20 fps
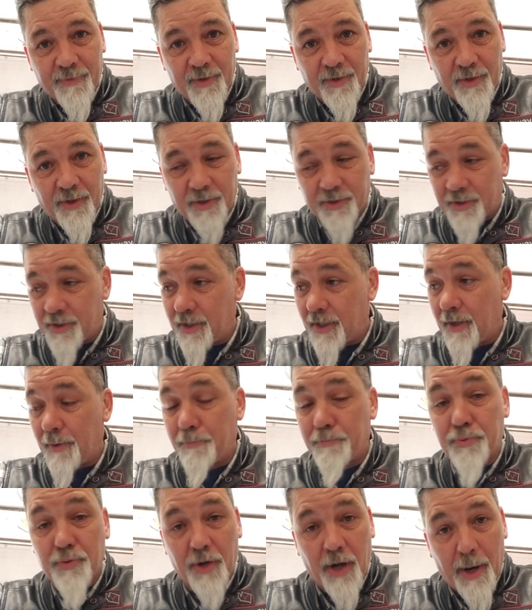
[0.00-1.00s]
hooked it
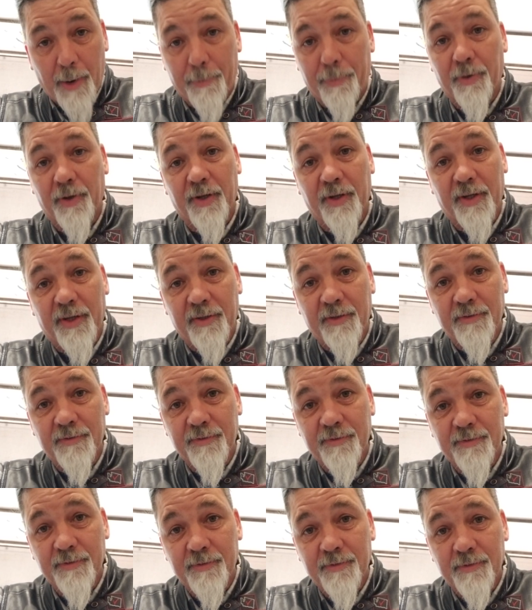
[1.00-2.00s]
up properly,
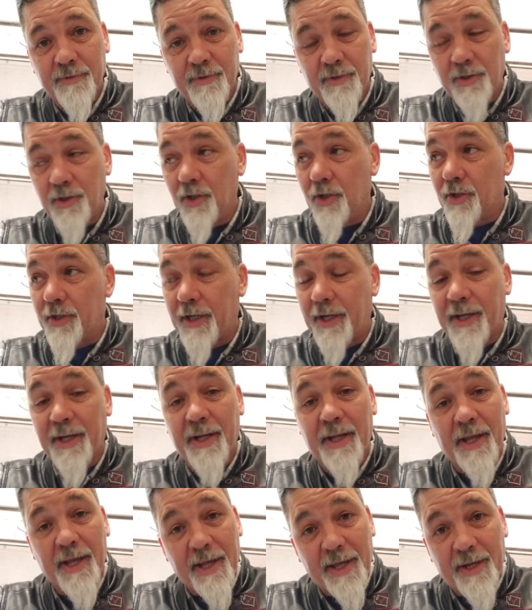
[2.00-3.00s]
you look like
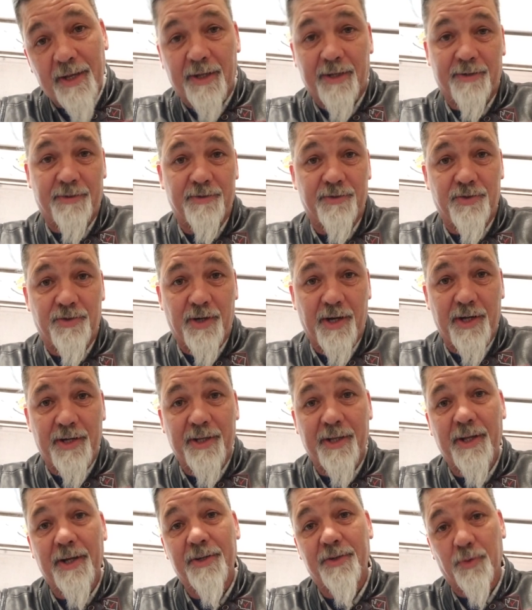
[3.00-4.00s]
an idiot trying to
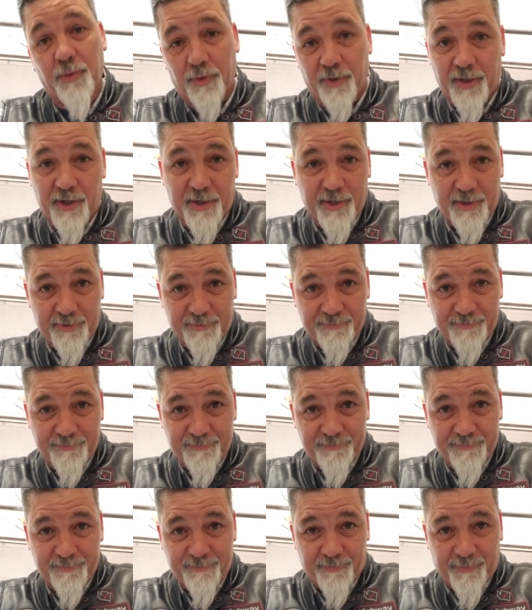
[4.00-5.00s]
get it to work.
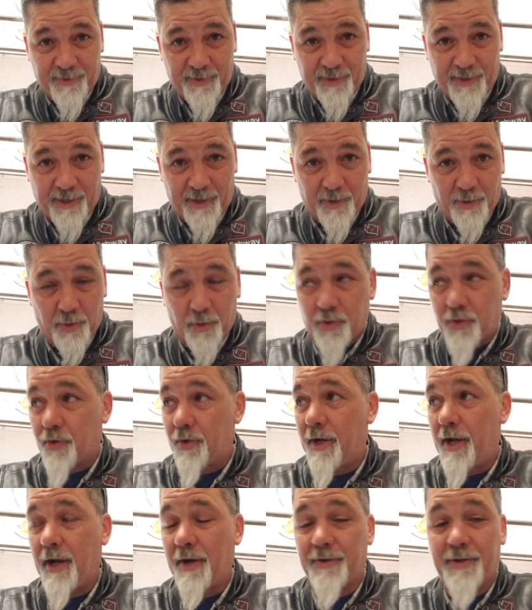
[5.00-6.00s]
You got a whole
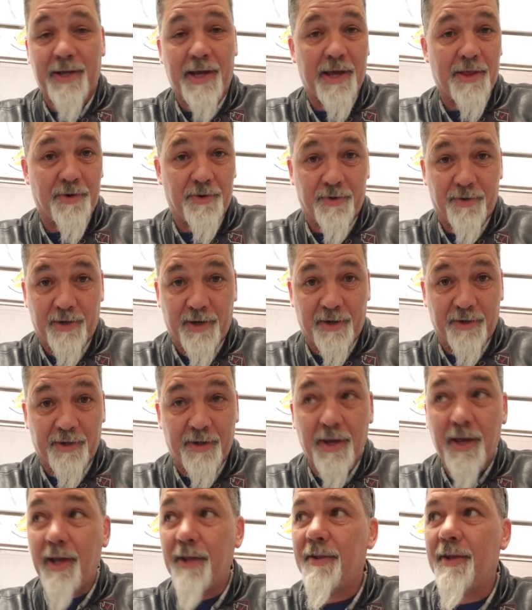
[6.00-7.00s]
crowd gathered around
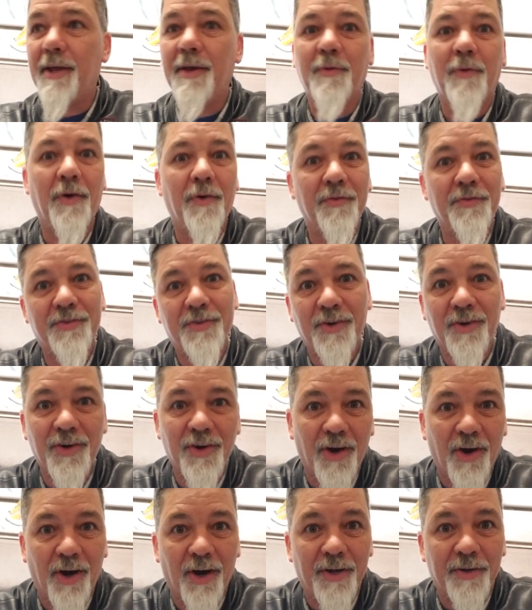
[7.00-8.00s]
you, and they won't
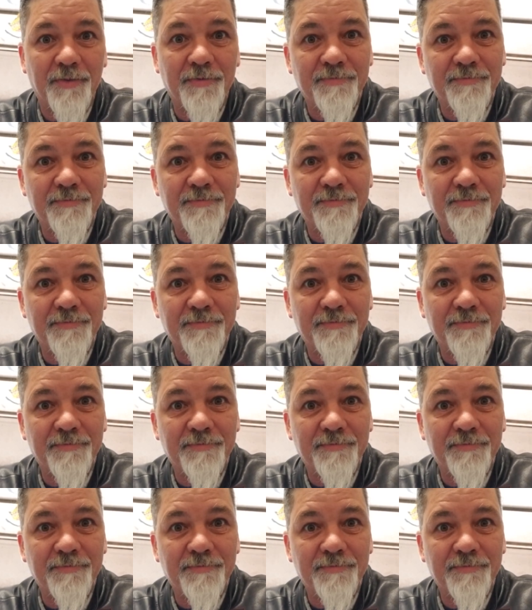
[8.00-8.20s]
turn on.